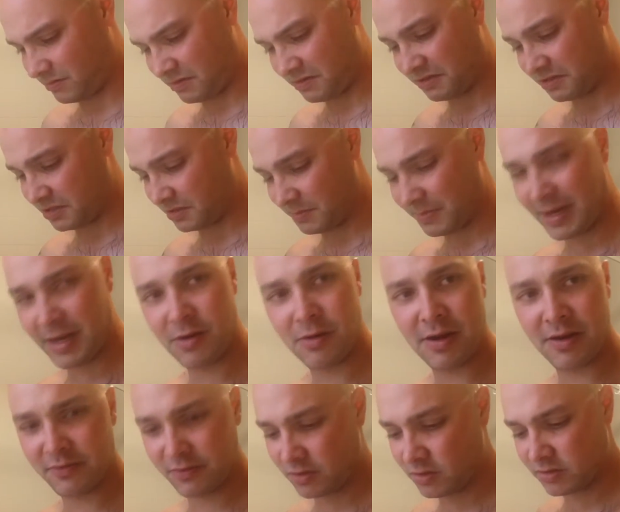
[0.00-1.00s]
I somehow
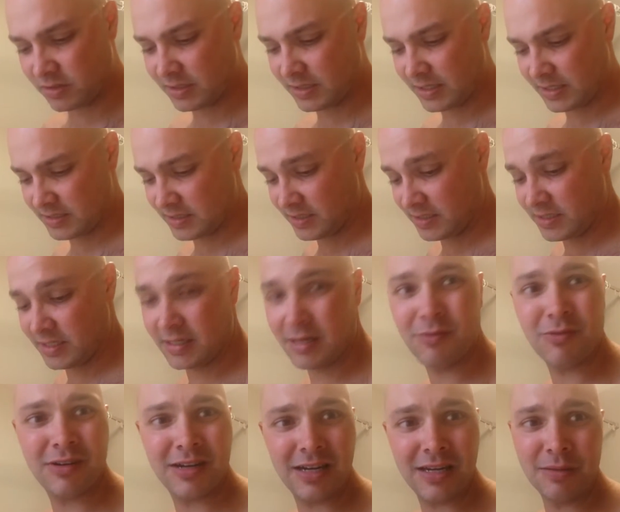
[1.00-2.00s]
haven't got the classic scented
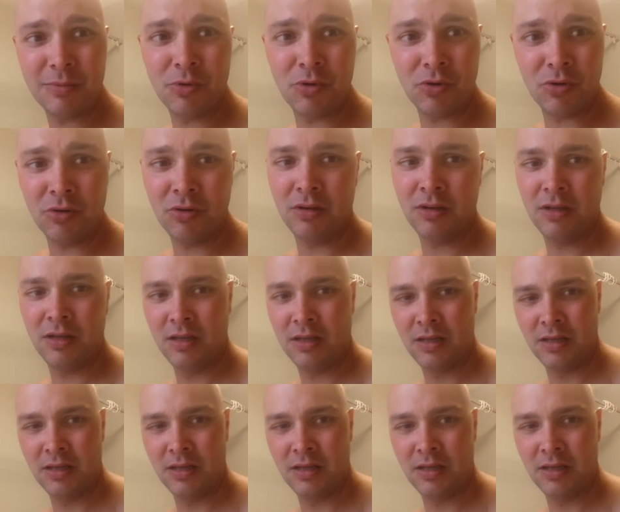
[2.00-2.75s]
one anymore.